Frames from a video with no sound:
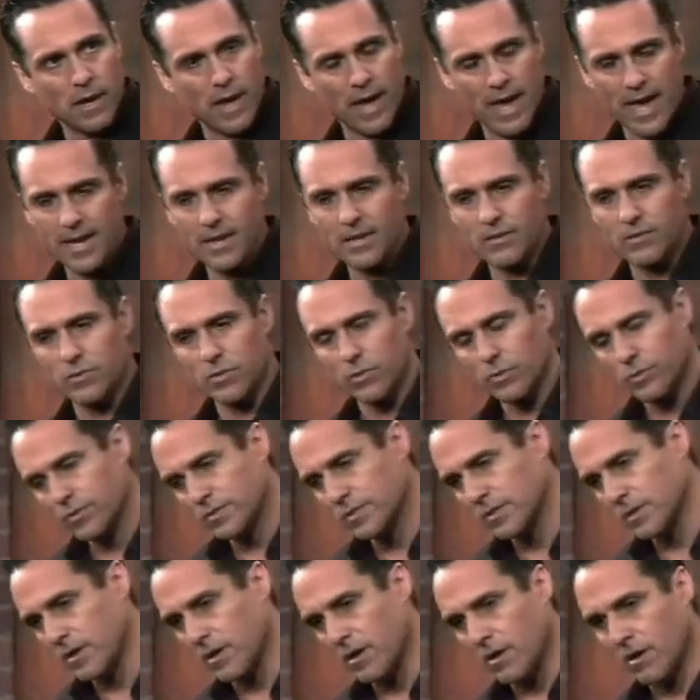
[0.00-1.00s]
I hated
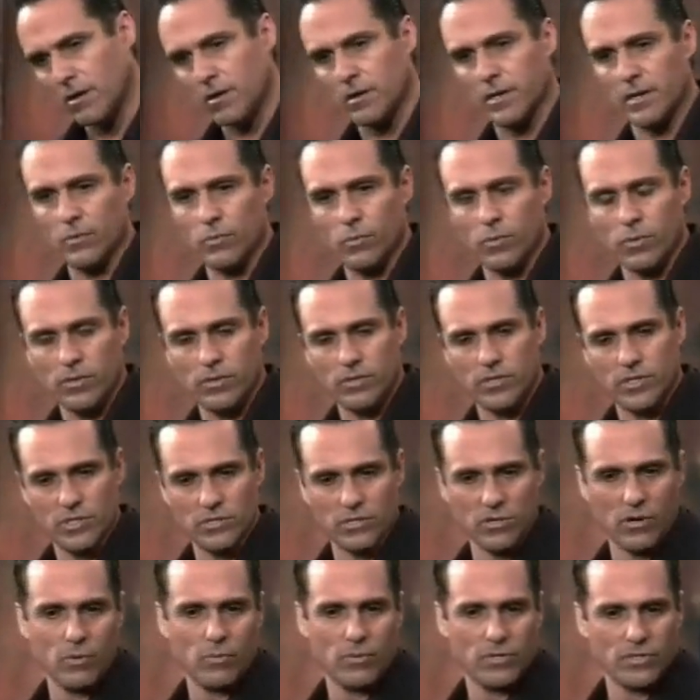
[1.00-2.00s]
doing to Carly what
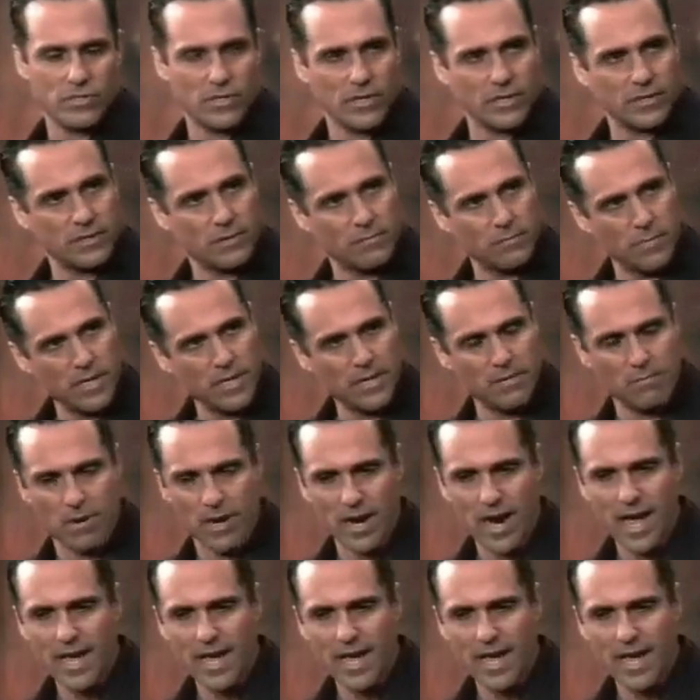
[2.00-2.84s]
she's always done to me,